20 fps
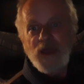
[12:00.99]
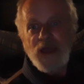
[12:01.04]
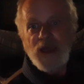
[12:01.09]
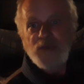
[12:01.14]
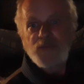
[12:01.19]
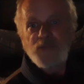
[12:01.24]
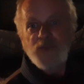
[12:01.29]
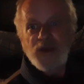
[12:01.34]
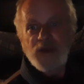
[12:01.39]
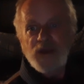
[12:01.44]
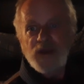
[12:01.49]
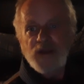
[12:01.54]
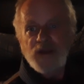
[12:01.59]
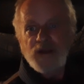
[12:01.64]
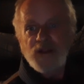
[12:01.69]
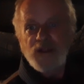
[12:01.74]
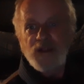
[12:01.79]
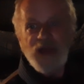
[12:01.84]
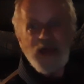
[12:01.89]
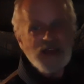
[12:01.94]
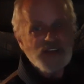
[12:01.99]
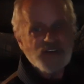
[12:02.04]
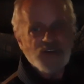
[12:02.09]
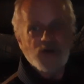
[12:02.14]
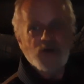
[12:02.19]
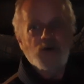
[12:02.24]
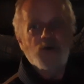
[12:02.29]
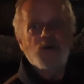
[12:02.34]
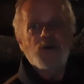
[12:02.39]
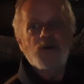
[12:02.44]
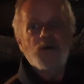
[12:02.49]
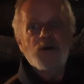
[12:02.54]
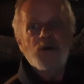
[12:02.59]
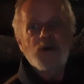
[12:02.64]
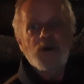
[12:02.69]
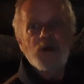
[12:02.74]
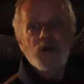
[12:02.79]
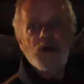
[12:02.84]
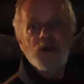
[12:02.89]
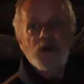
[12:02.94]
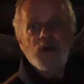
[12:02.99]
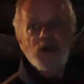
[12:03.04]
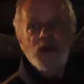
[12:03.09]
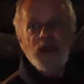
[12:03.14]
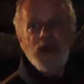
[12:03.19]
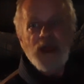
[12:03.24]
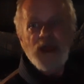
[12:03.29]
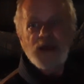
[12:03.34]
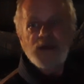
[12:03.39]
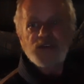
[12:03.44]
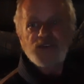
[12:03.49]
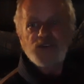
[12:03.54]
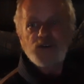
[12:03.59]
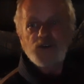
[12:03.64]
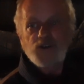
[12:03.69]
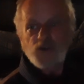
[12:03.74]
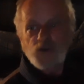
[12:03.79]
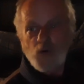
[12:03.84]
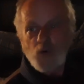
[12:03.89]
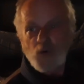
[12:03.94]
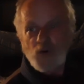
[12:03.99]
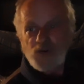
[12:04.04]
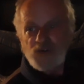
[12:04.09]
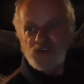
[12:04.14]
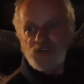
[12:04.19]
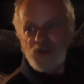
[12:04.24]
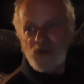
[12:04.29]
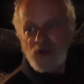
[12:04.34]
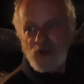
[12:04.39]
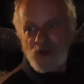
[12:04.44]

had been as classical as the shores